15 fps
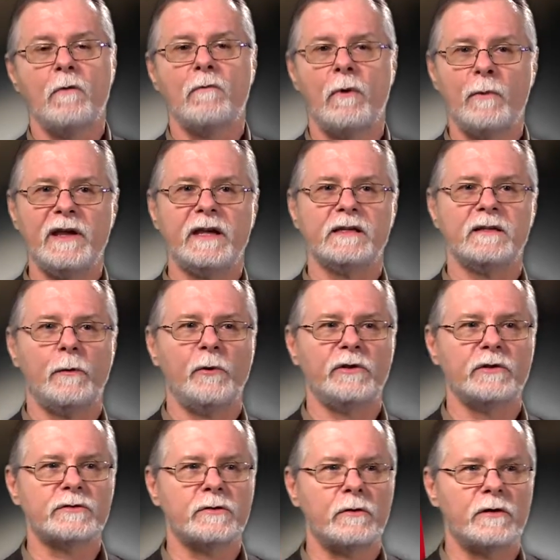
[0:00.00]
when we get done with
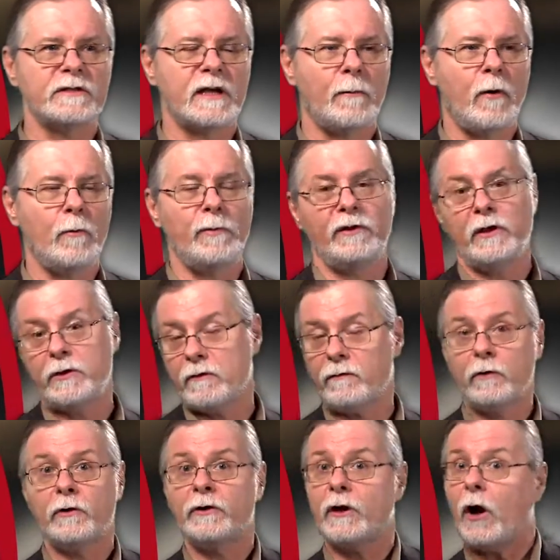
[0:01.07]
this course, I'm hoping that you've
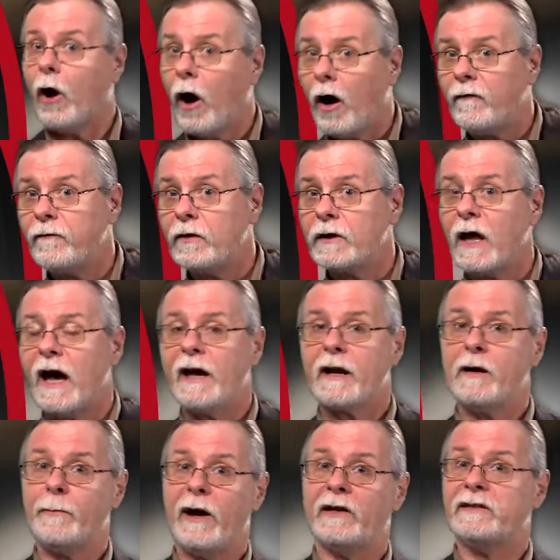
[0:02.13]
learned an awful lot
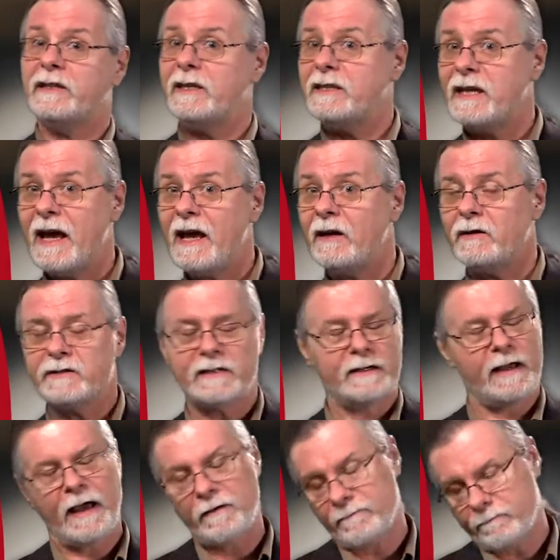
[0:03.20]
about the details,
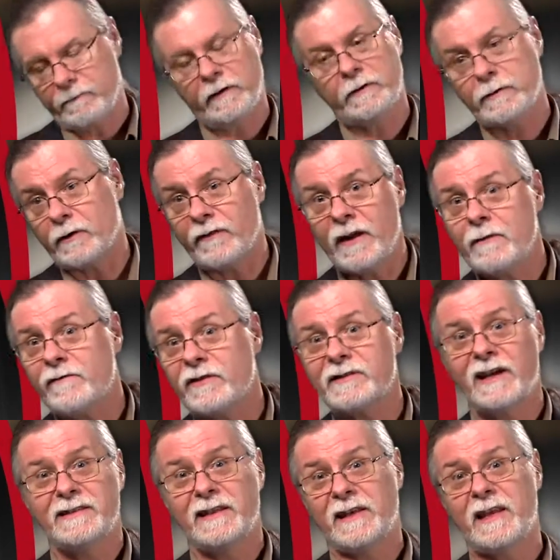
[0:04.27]
and I've really sort of
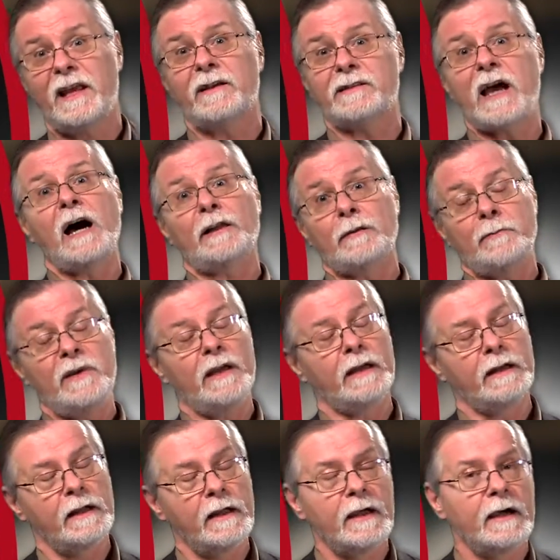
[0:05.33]
emphasized the details, I'll
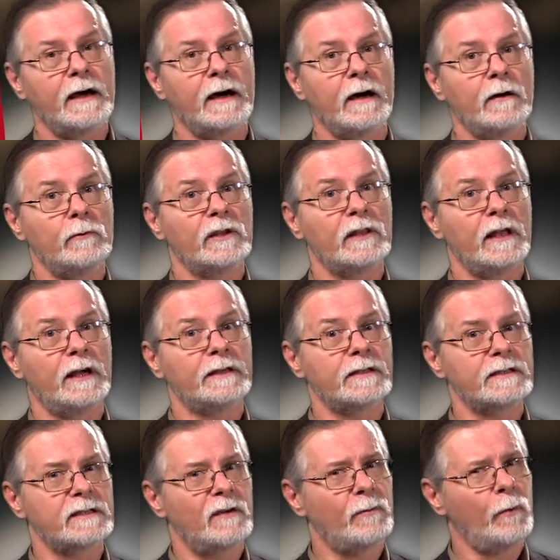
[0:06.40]
admit, with a lot of
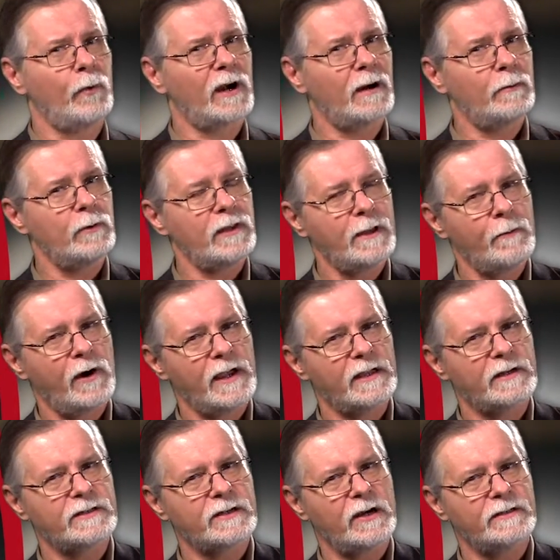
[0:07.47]
this stuff. But what I really want you
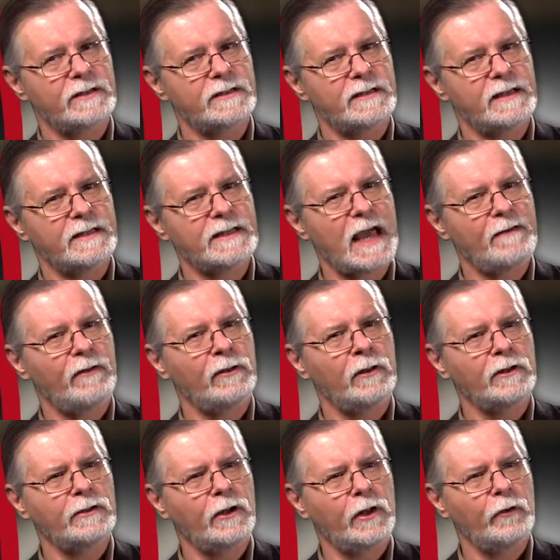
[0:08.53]
to start to see is, having
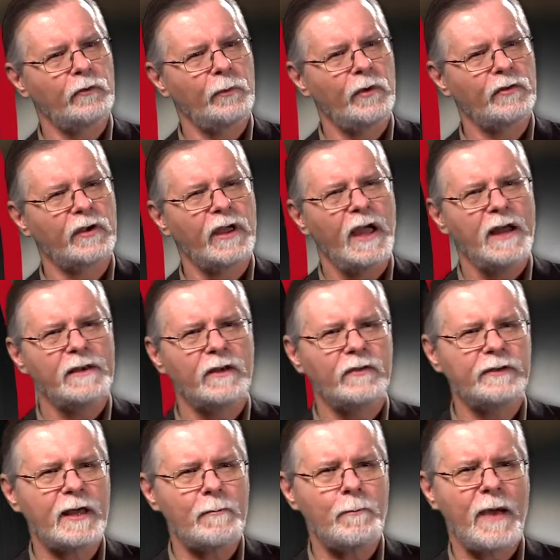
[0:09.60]
looked at all this music, to
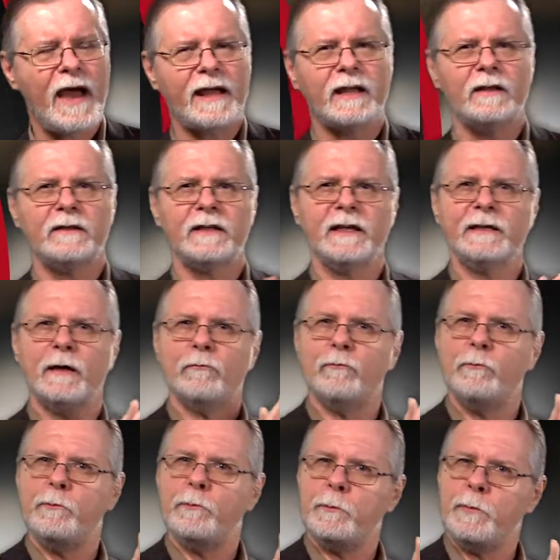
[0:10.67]
step back and see the
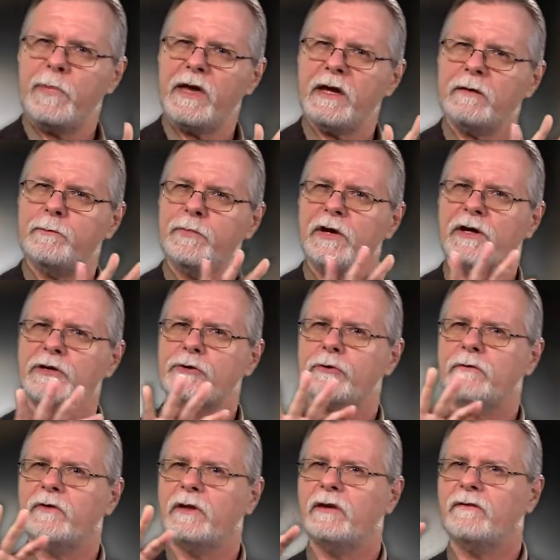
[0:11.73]
big
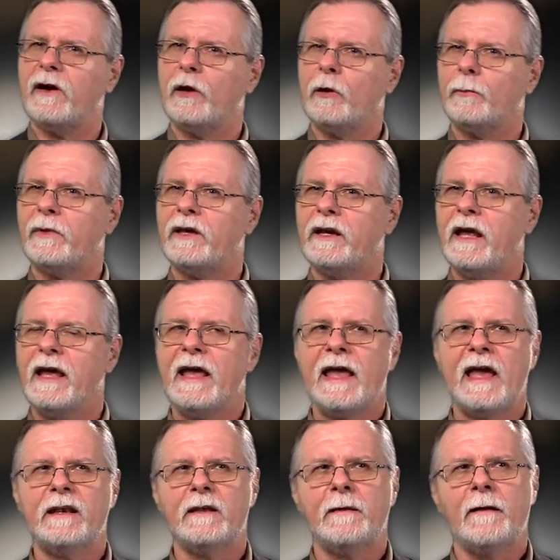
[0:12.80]
picture of the development.
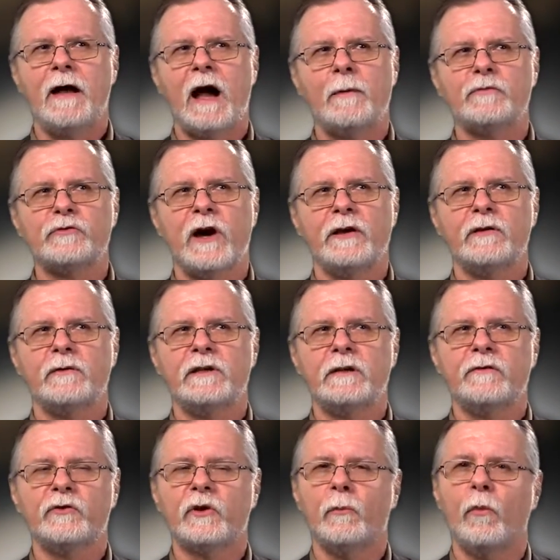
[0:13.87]
And I'm trying to
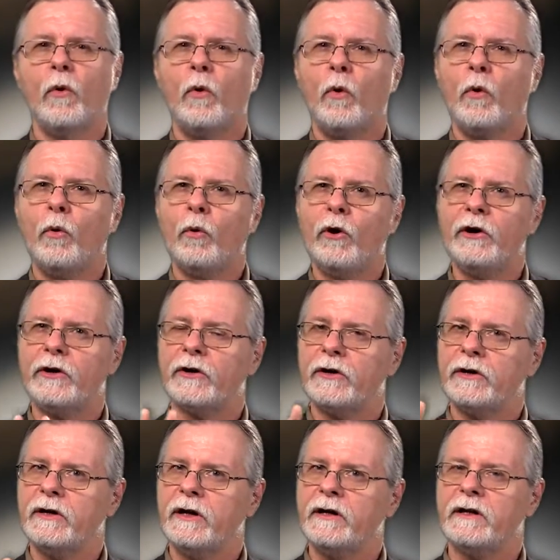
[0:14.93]
give some
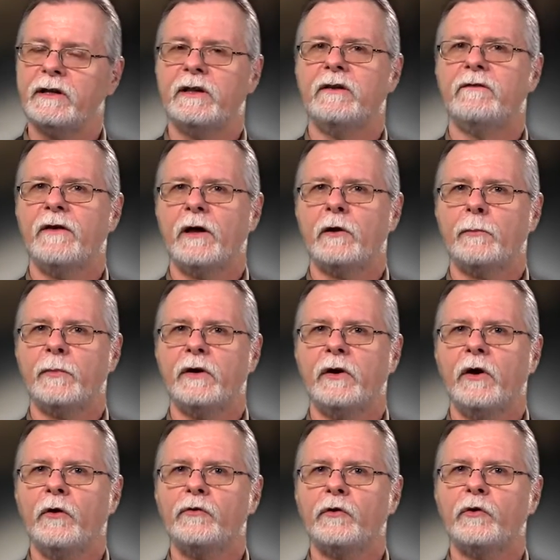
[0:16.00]
order to the development
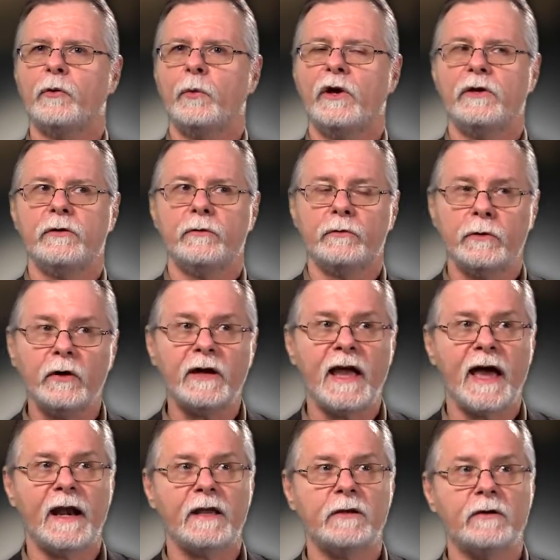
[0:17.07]
so that when you look
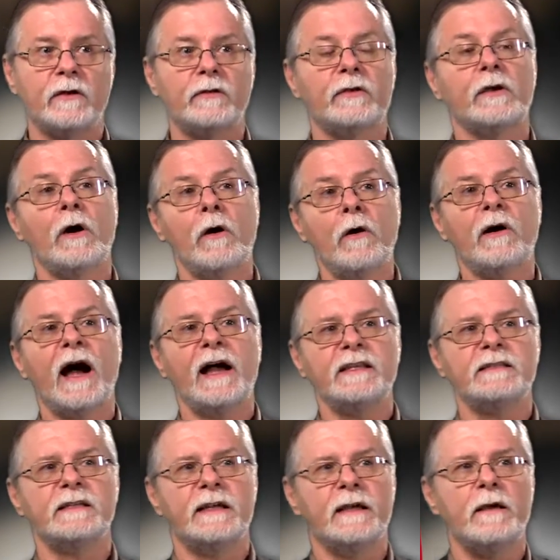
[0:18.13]
at it, you can say, oh, I
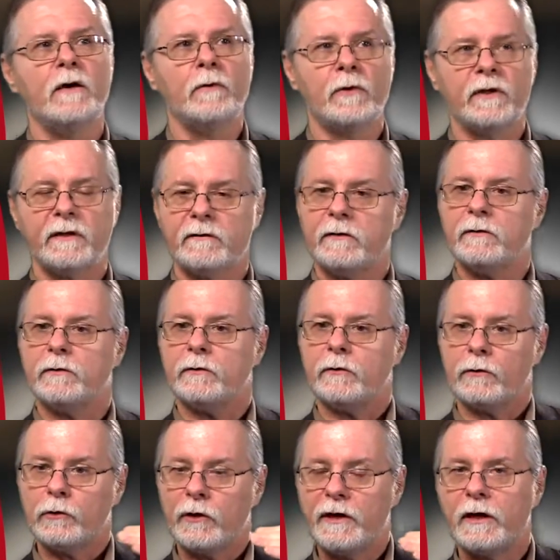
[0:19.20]
see, well,
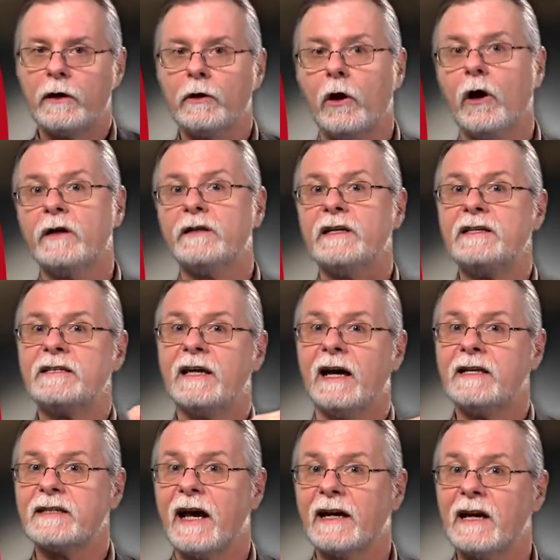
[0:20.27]
looking along these
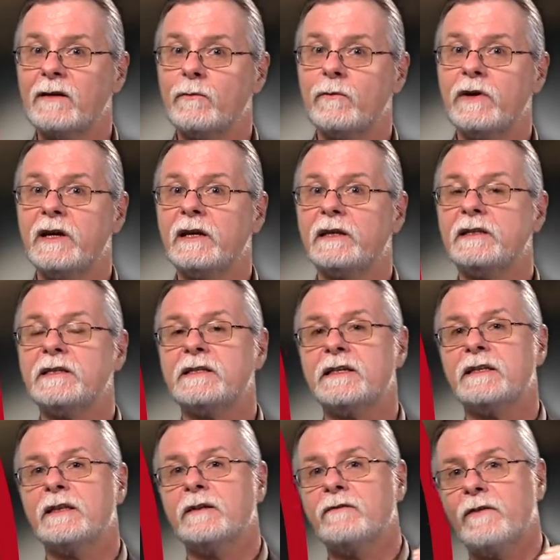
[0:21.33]
lines, I can really
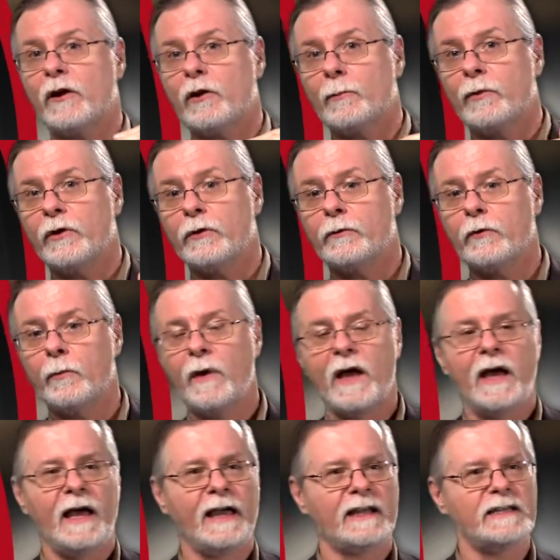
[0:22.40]
see the development of the group.
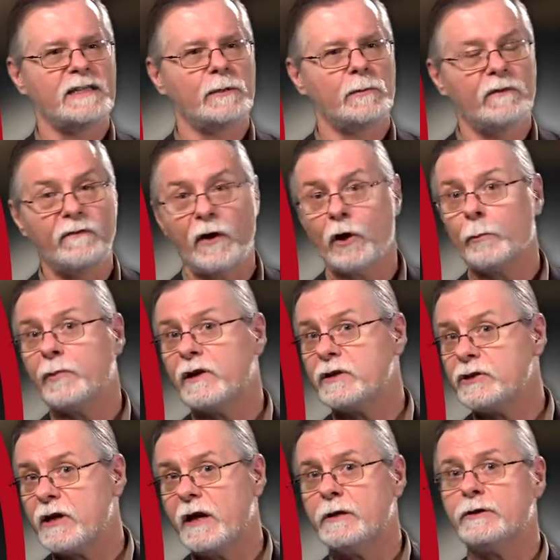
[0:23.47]
I can see them developing,
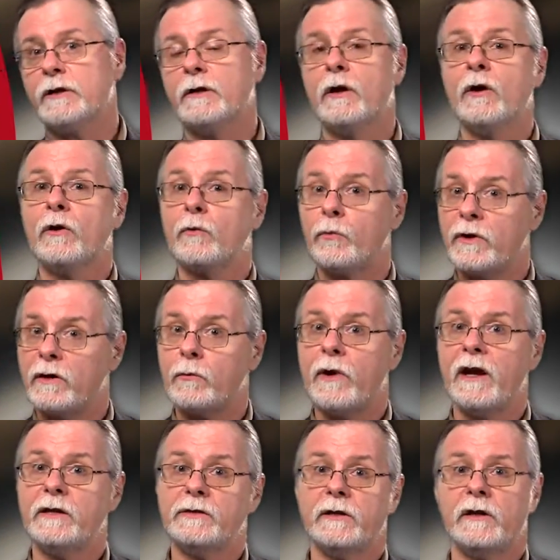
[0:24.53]
changing,
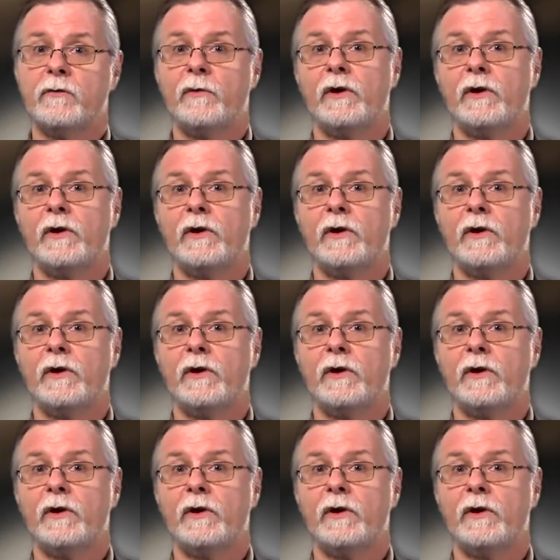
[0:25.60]
rearranging, and